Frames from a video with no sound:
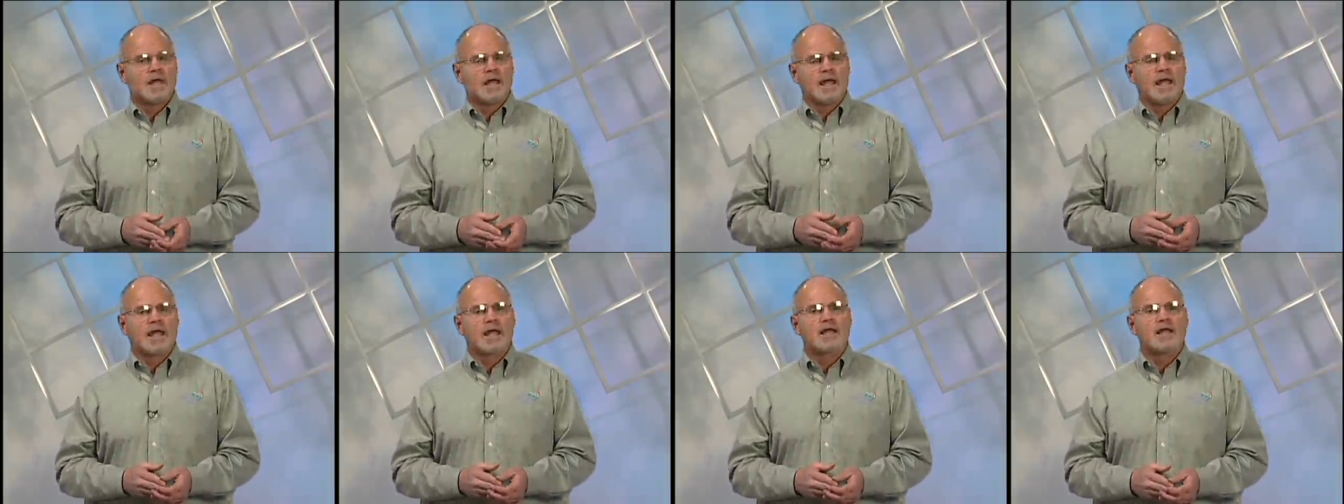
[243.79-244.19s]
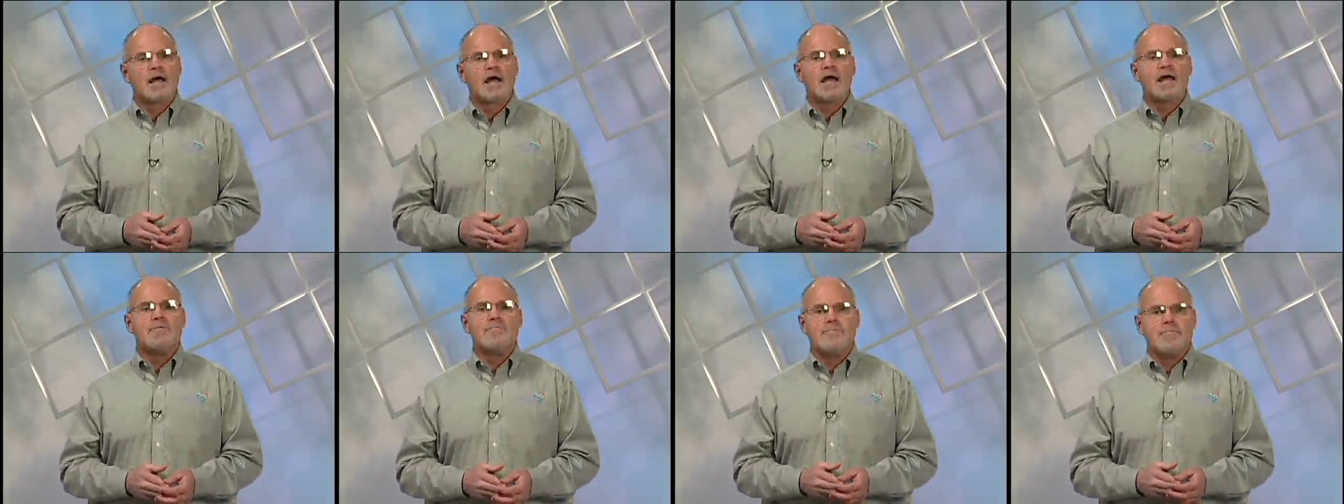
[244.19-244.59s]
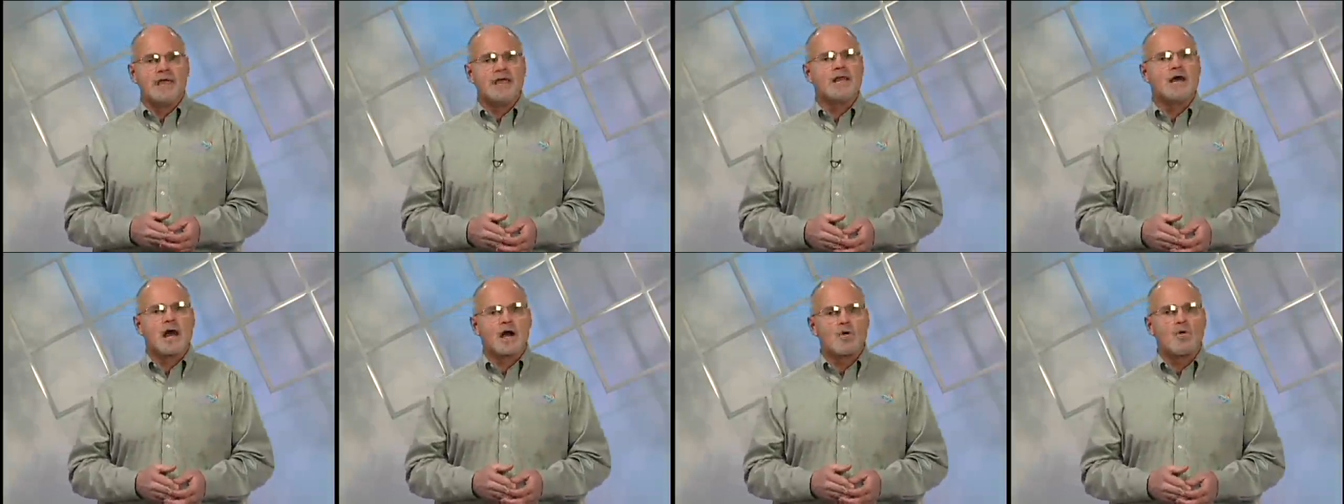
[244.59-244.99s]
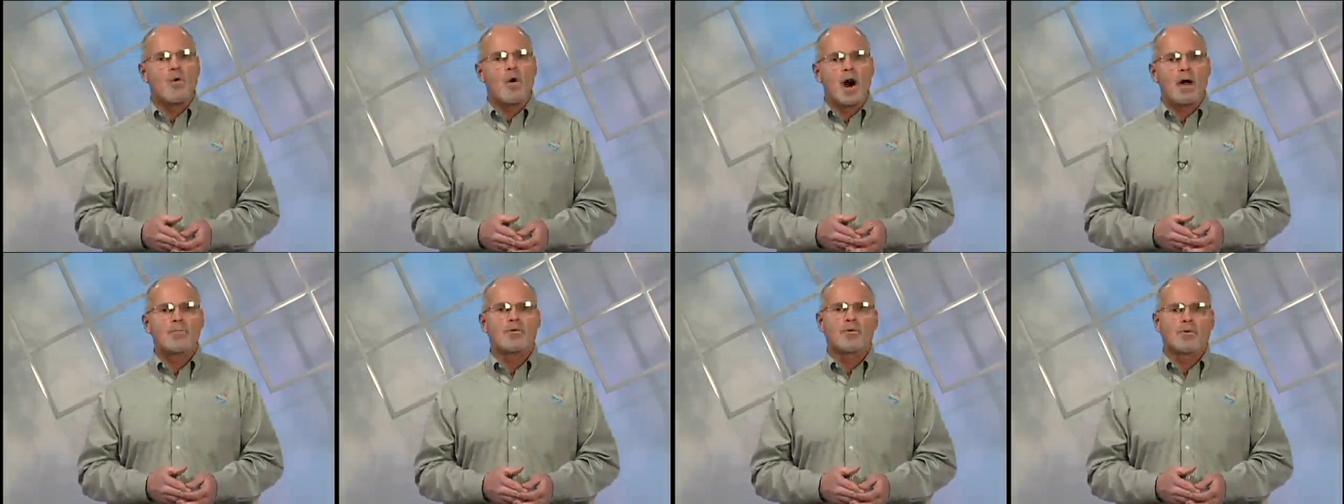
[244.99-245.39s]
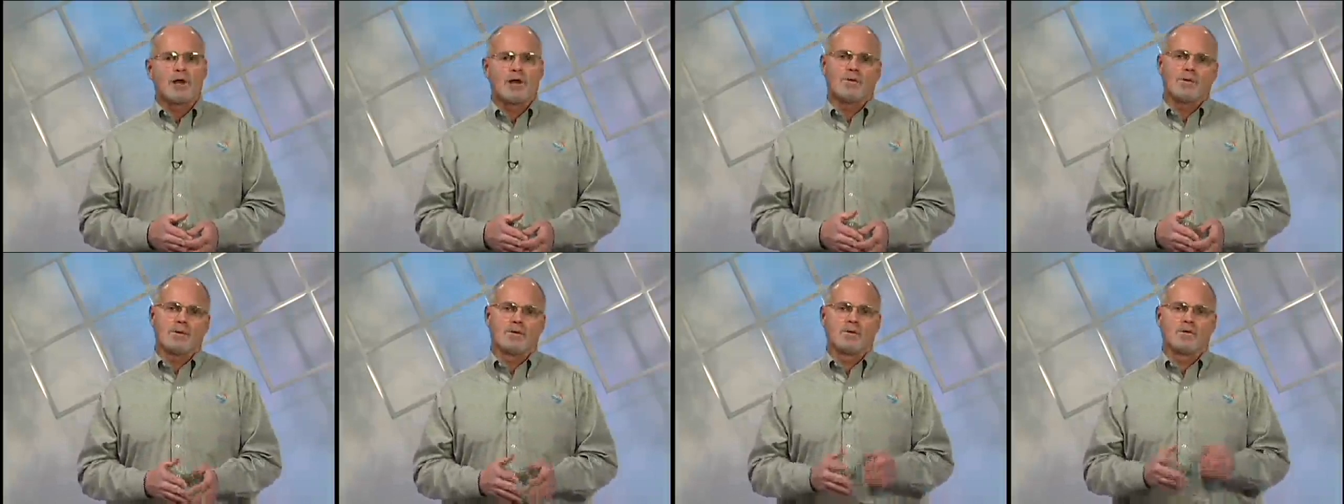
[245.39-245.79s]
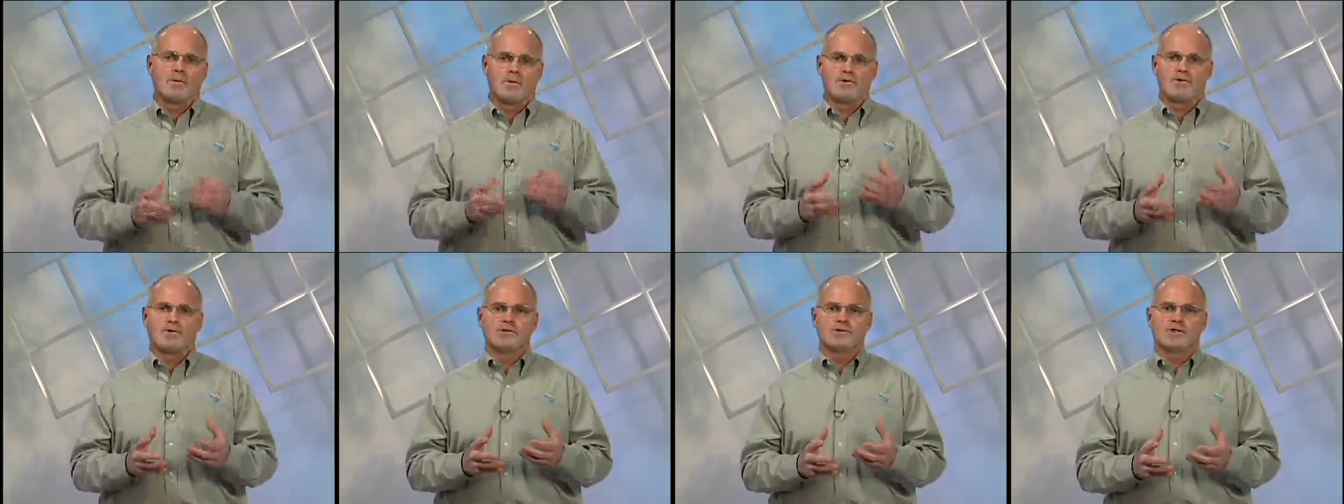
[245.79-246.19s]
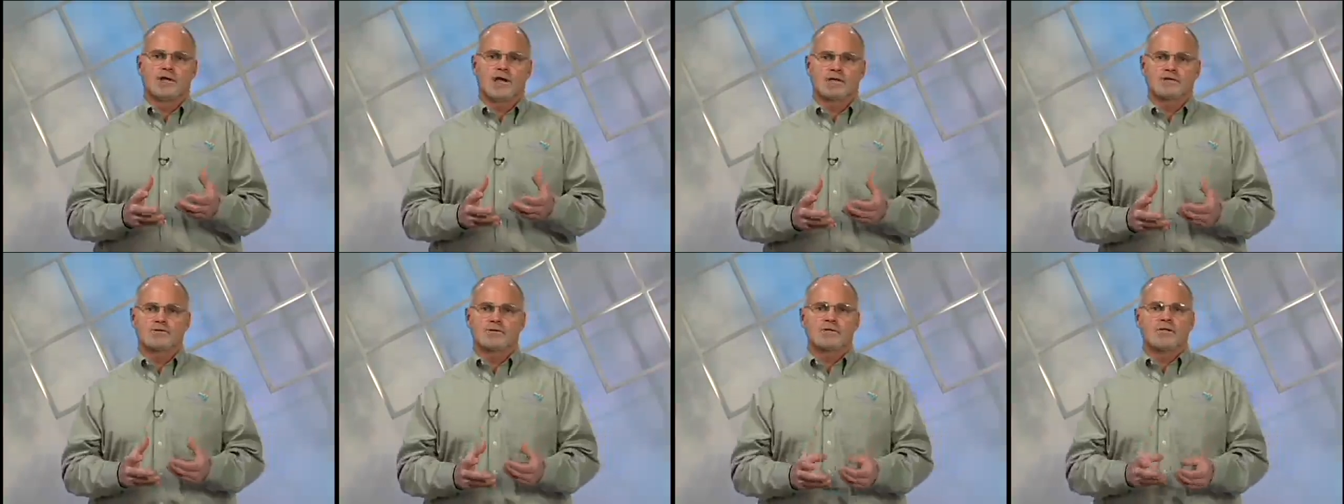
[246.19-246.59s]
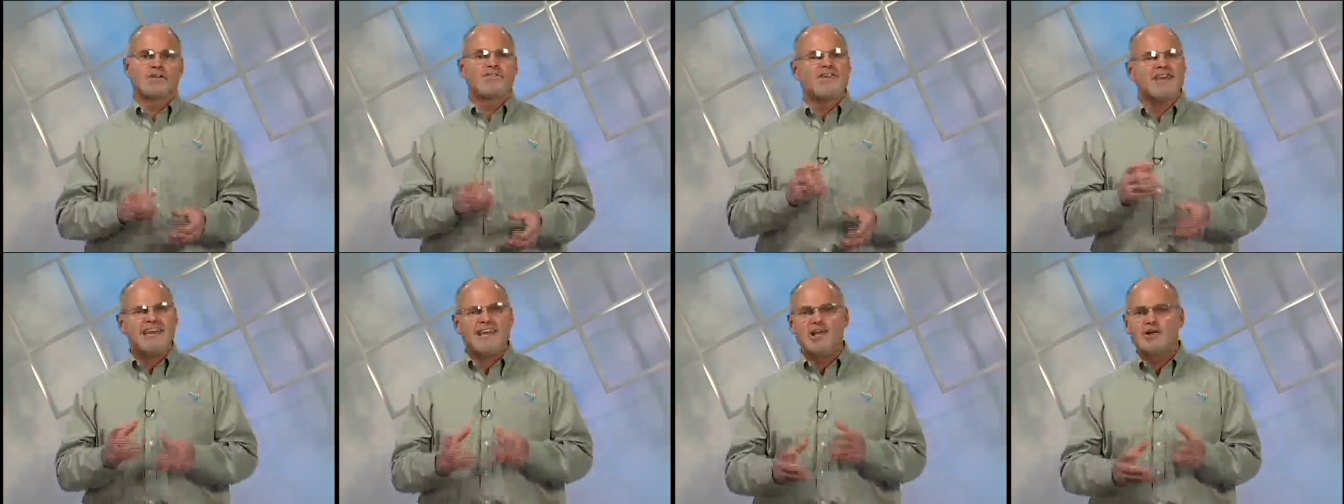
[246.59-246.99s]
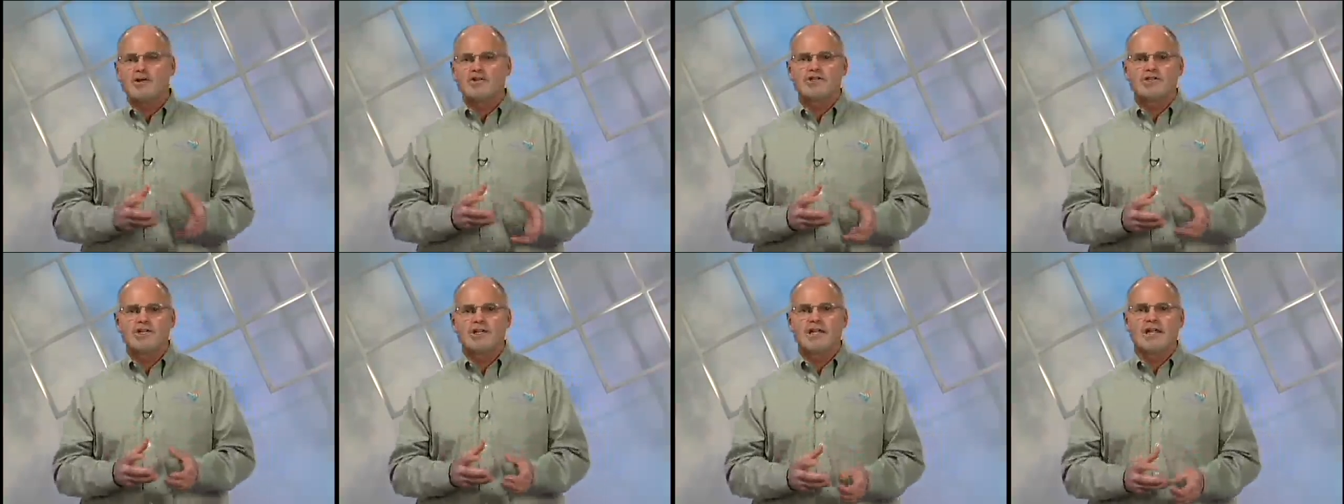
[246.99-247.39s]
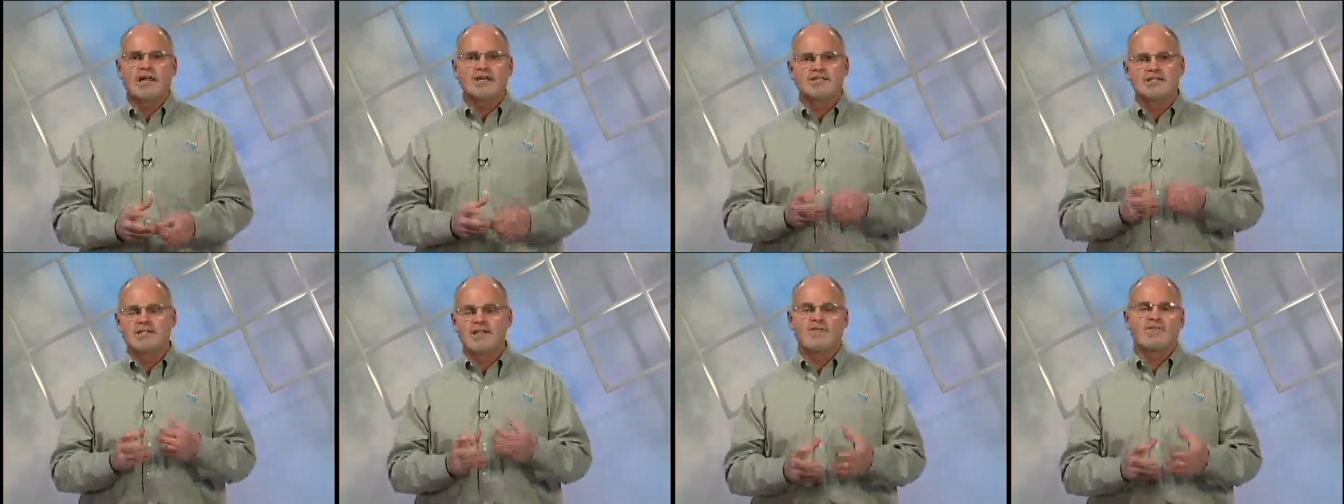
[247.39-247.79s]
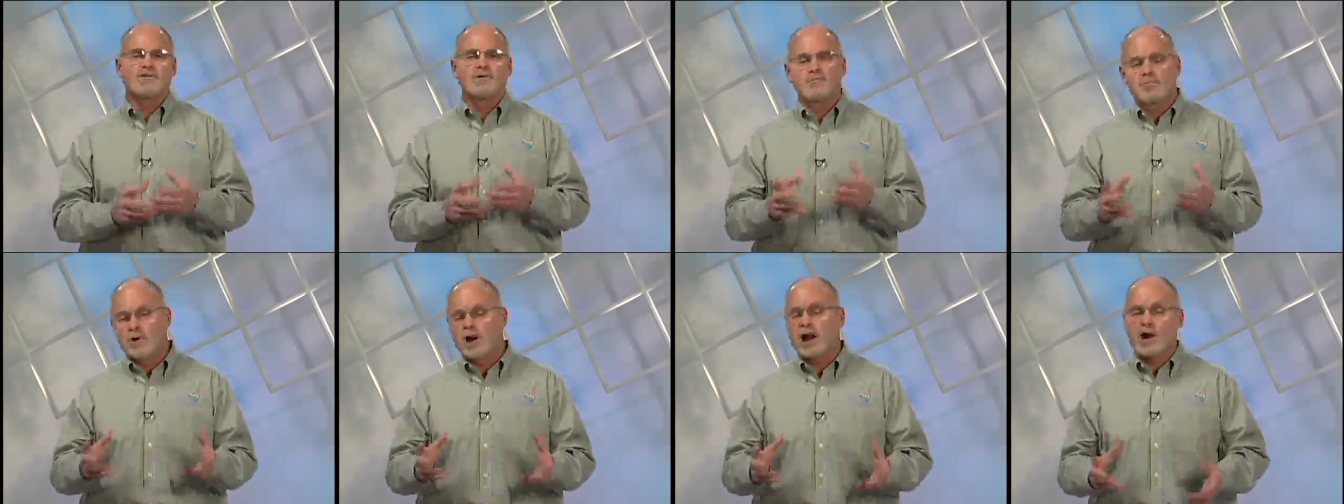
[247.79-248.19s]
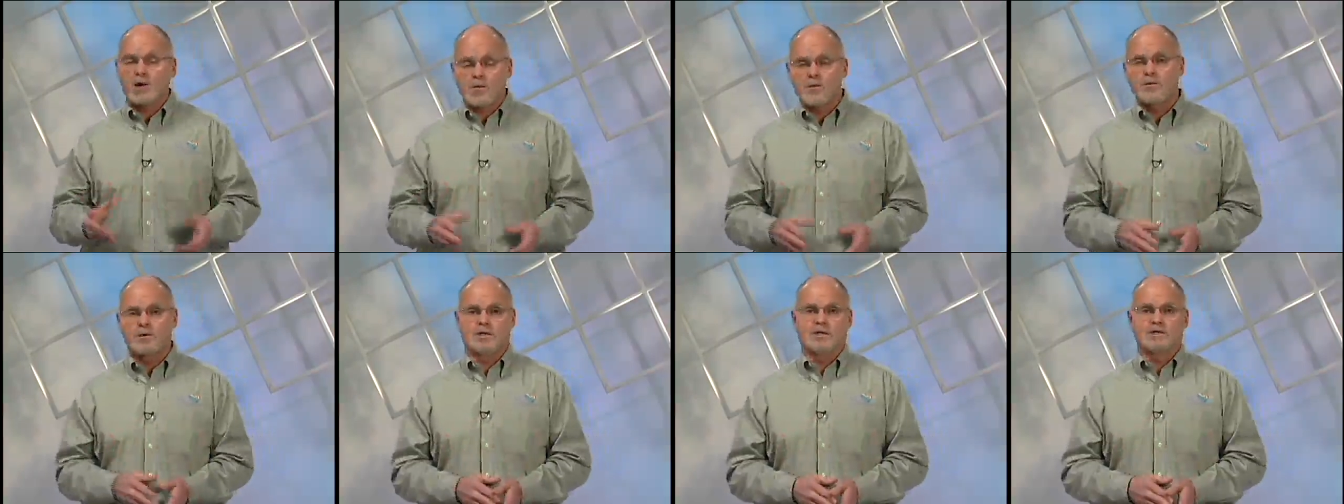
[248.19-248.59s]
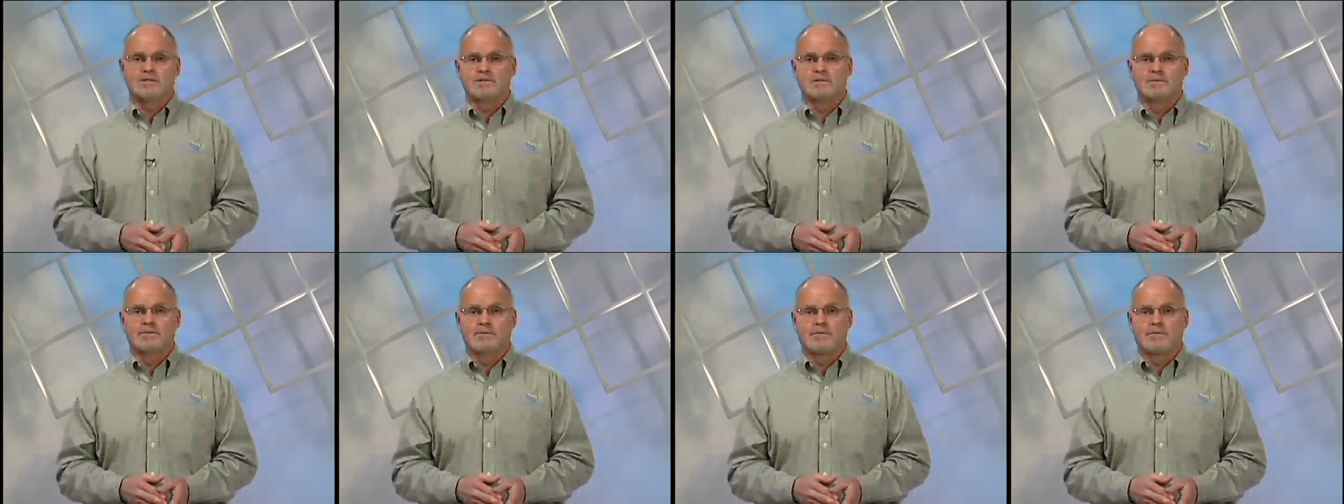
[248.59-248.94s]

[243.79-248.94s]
A client may not cooperate with your schedule if he or she has different priorities.